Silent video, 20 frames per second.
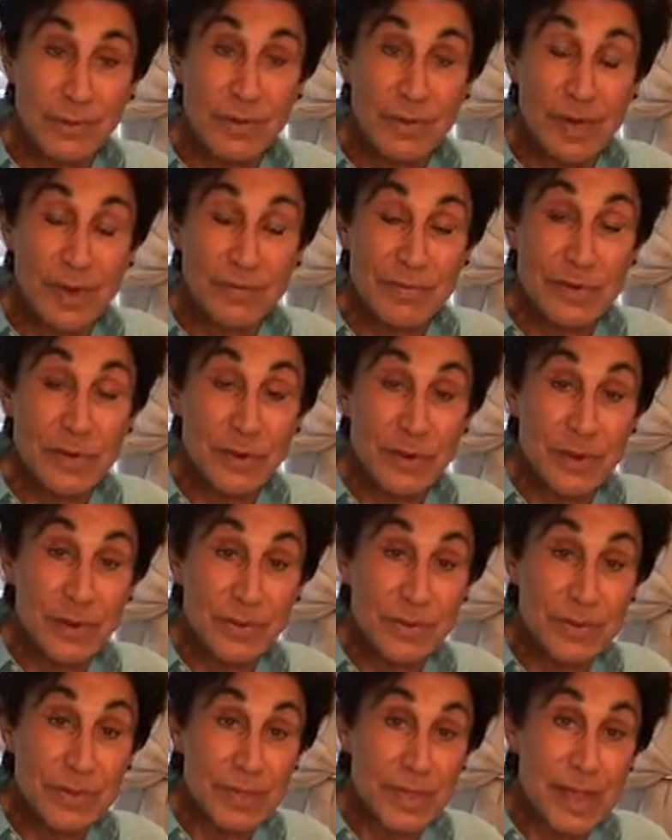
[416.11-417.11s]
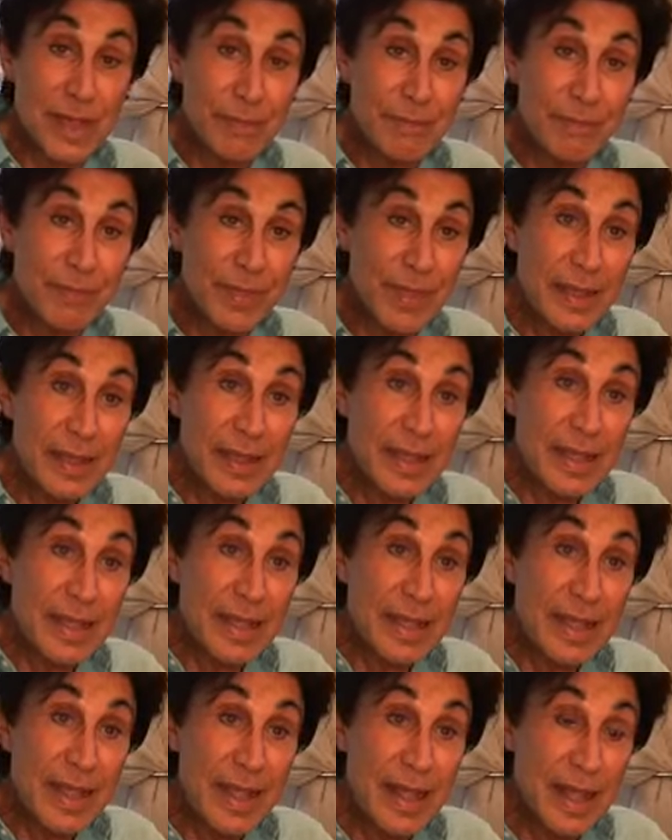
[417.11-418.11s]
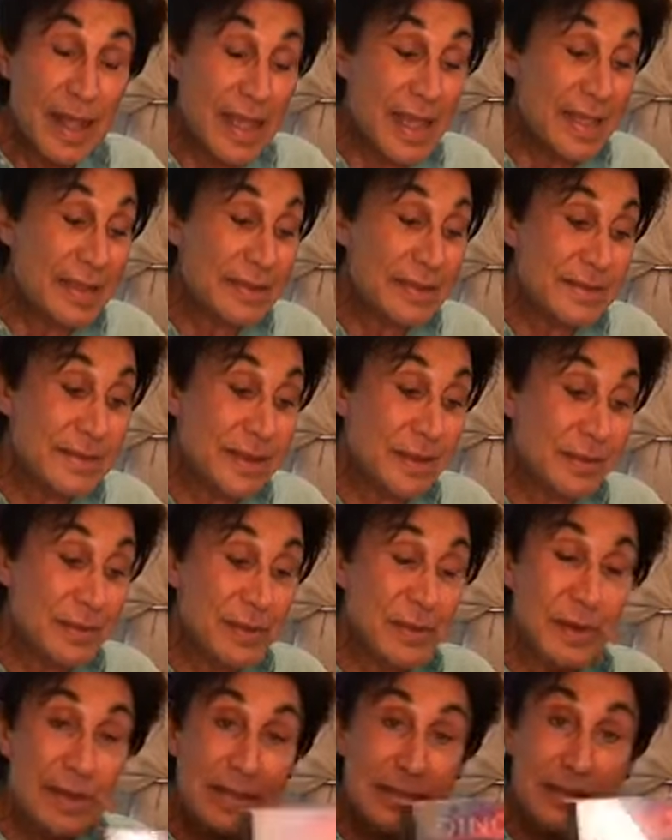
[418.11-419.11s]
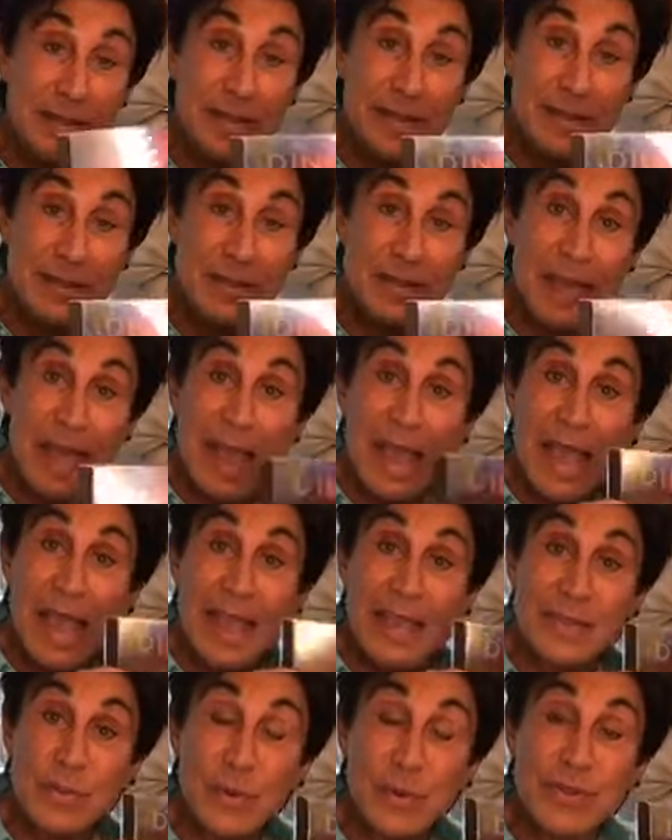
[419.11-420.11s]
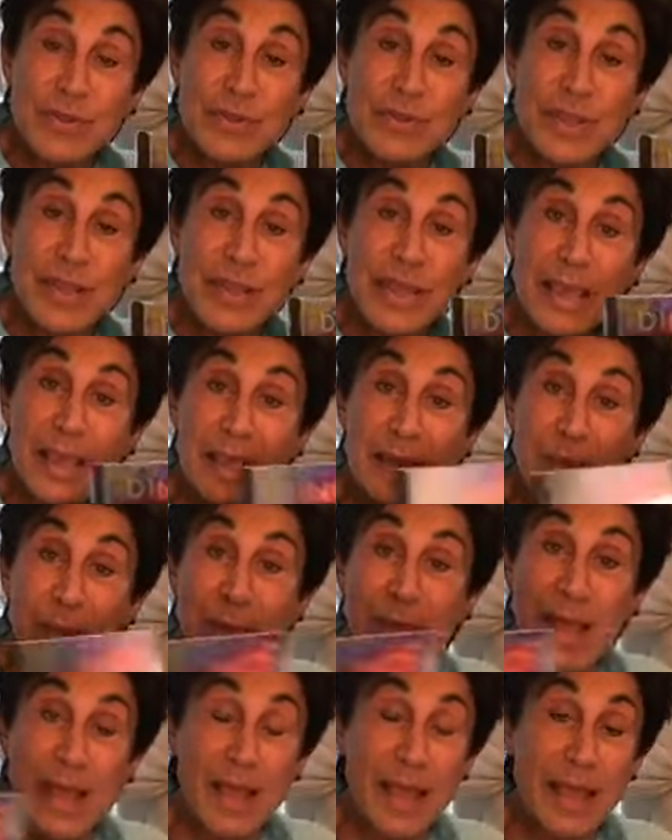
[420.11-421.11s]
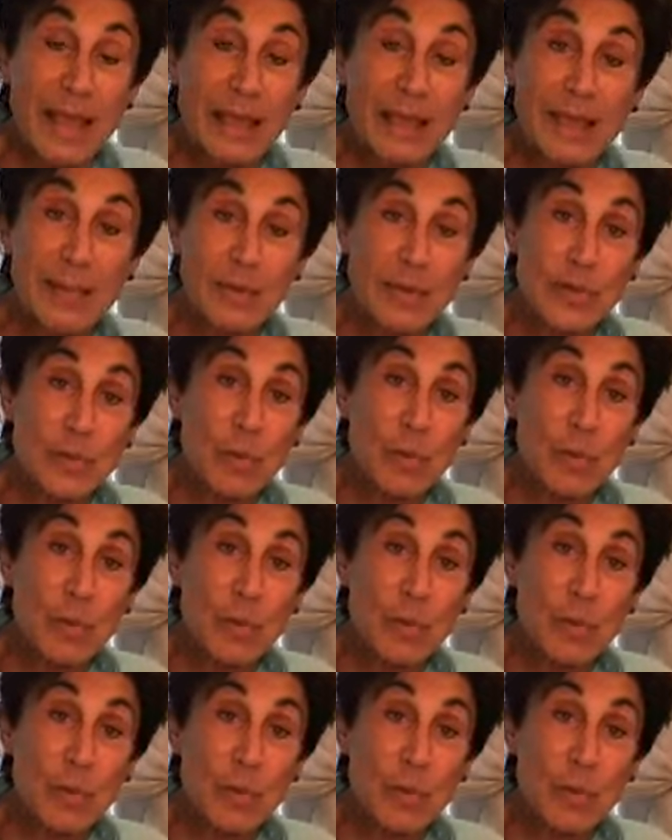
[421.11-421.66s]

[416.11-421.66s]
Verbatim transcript: You stop stereos, yeah. Mm -hmm. uh, and uh, you listen to this as we're singing and playing the